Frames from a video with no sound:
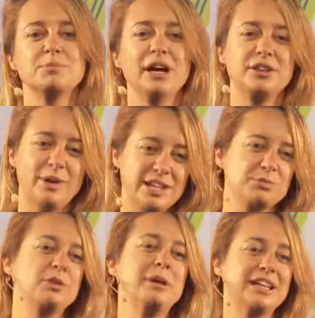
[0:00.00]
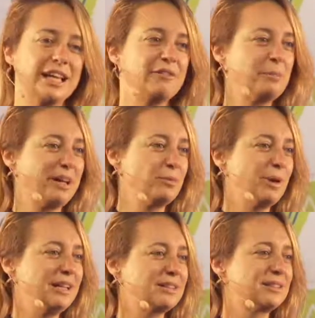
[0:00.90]
Otherwise, we are making everybody
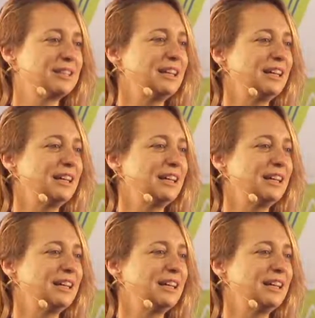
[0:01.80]
wait.